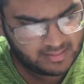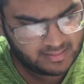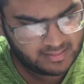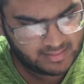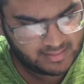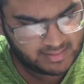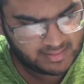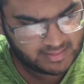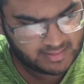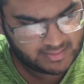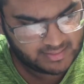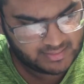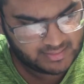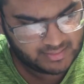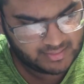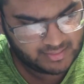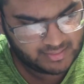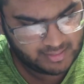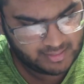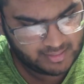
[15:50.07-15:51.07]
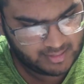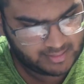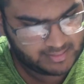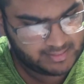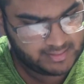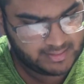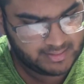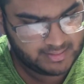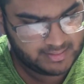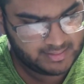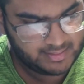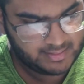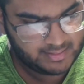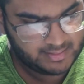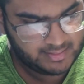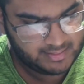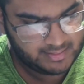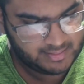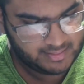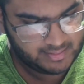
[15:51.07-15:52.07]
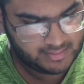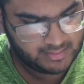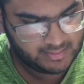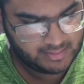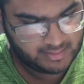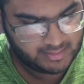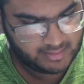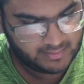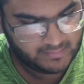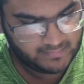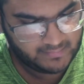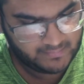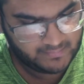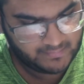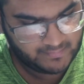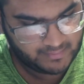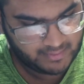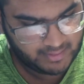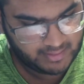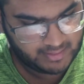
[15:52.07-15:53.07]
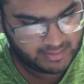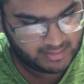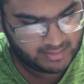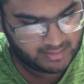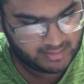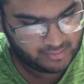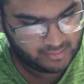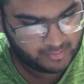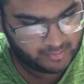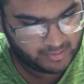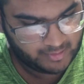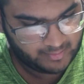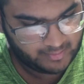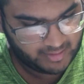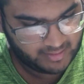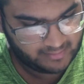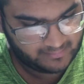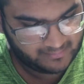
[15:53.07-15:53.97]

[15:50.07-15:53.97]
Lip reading: this is not this is not a friendly human being.